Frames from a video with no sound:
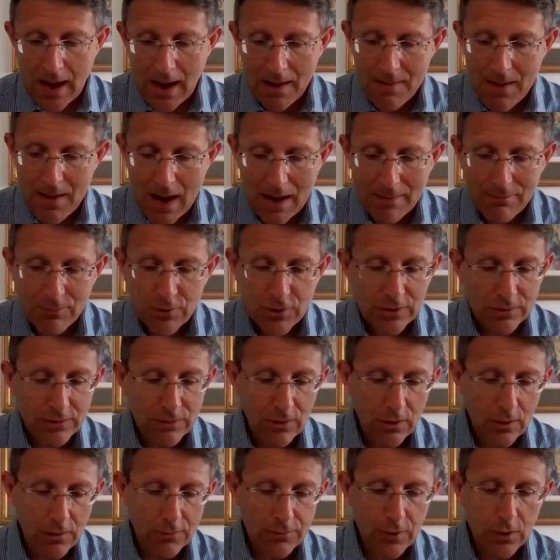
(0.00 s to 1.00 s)
I'm just
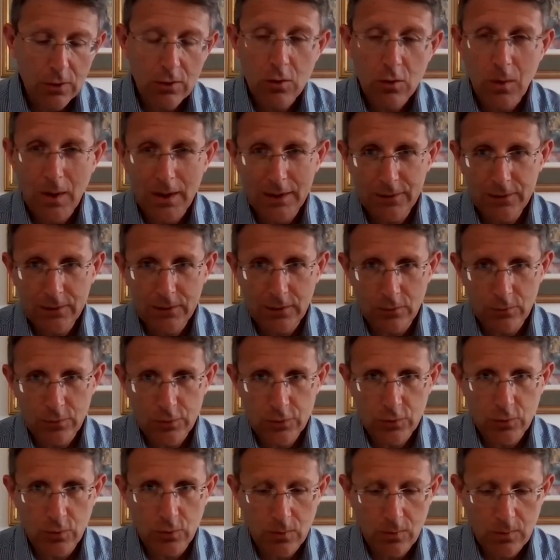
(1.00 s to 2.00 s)
not quite so
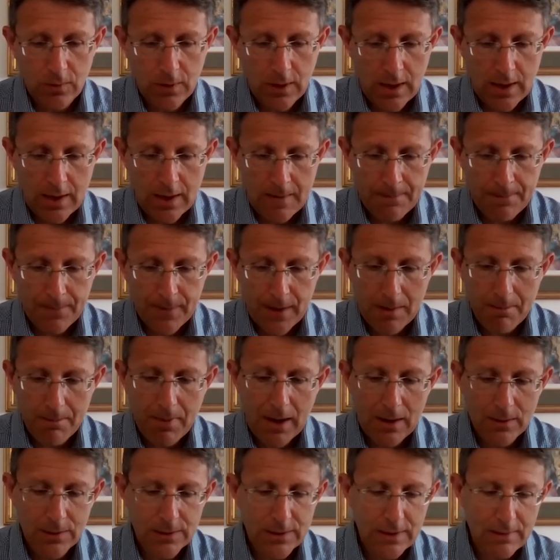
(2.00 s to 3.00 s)
sure
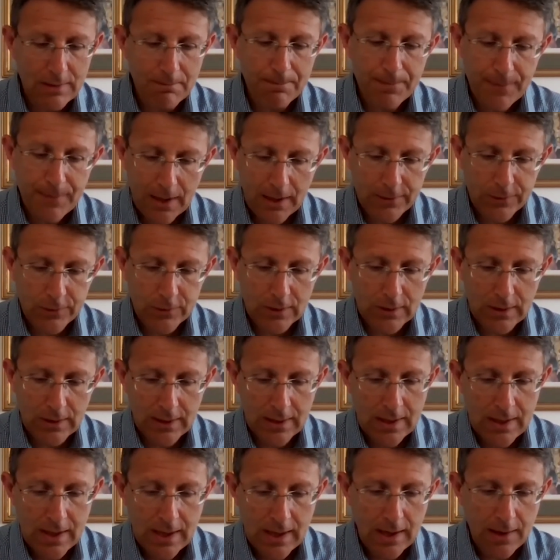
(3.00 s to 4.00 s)
about him,
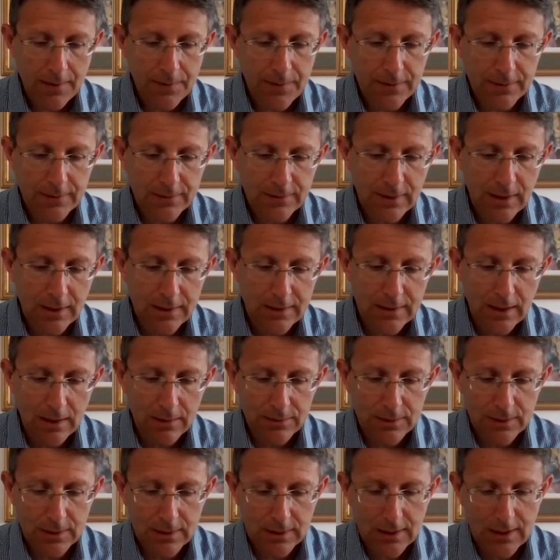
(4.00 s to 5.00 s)
actually,
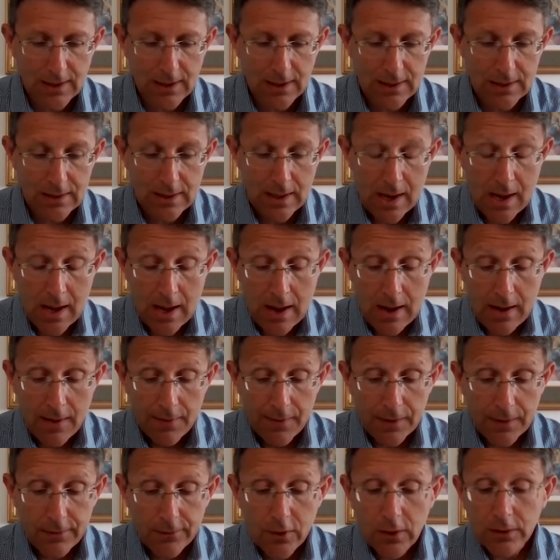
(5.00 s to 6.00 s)
Down to the Kid.
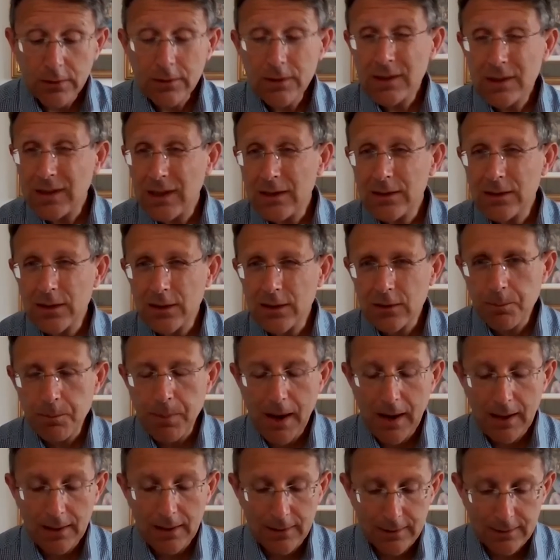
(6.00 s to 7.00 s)
Then you've got Caesar's
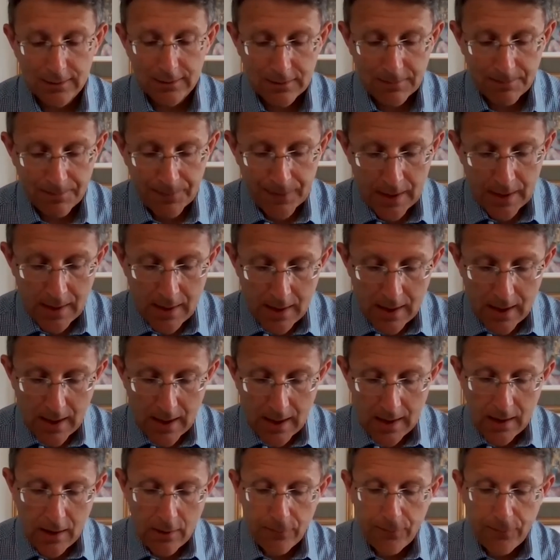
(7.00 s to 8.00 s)
Palace,
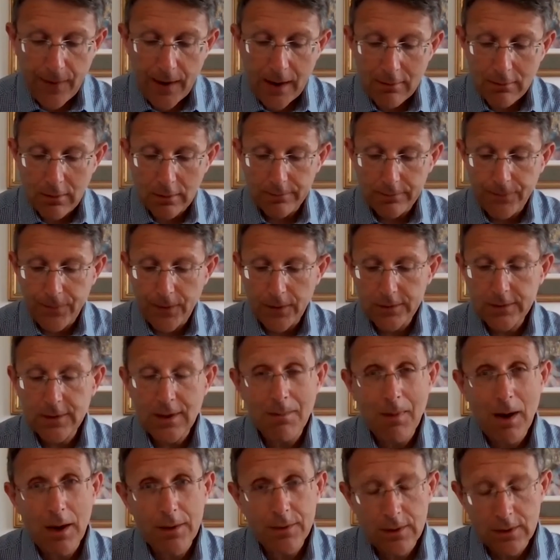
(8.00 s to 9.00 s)
a fair on first
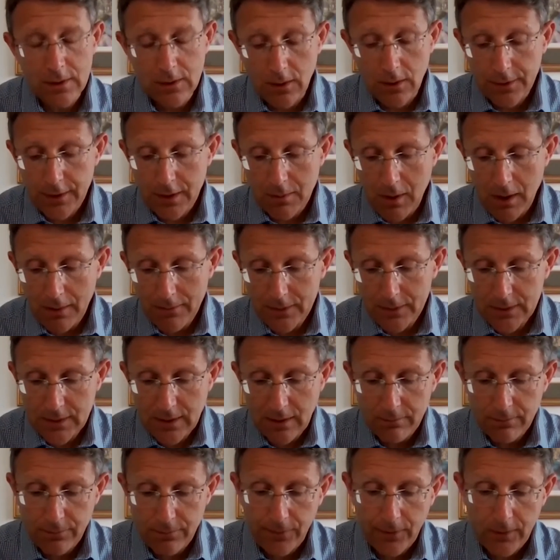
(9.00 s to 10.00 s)
time out at Nottingham over
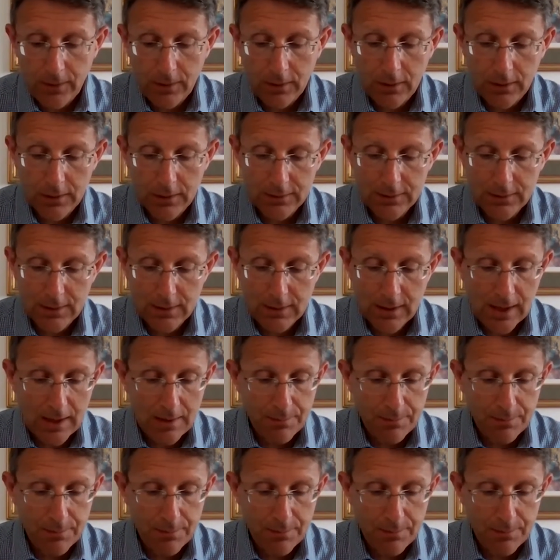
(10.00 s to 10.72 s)
10 furlongs at